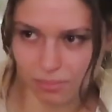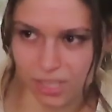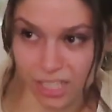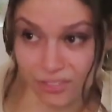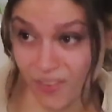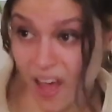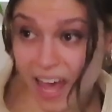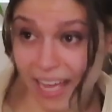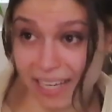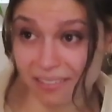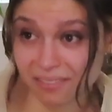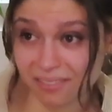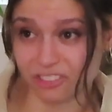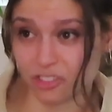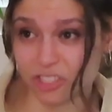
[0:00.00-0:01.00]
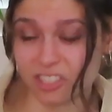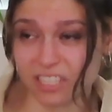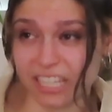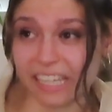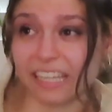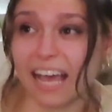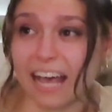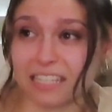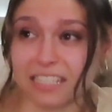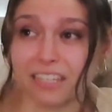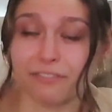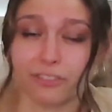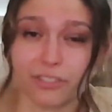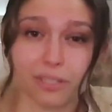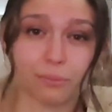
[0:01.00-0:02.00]
It's fine. It's just like
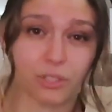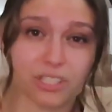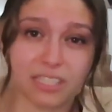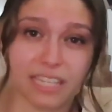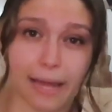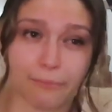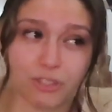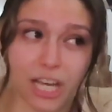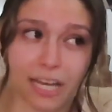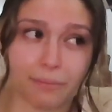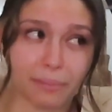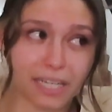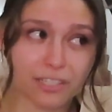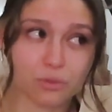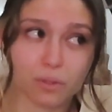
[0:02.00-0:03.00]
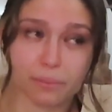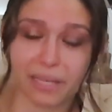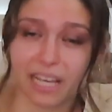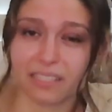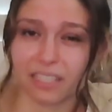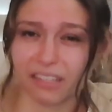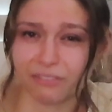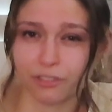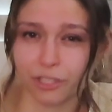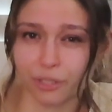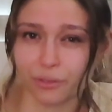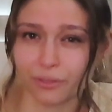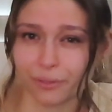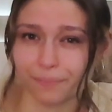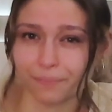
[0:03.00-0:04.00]
asking for someone's Snapchat might as well be asking for
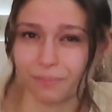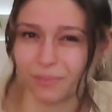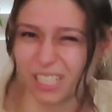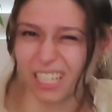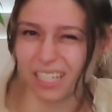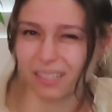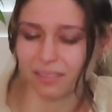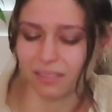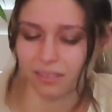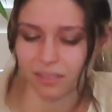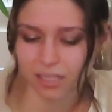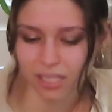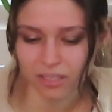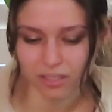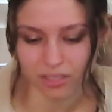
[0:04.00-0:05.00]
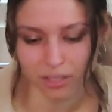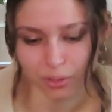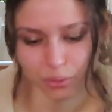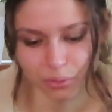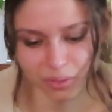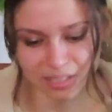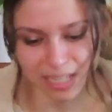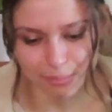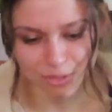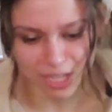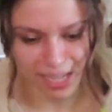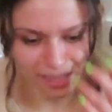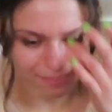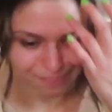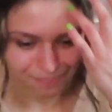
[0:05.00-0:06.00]
nudes. You get it? So
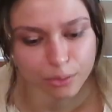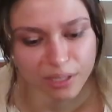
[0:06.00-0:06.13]
Snapchat,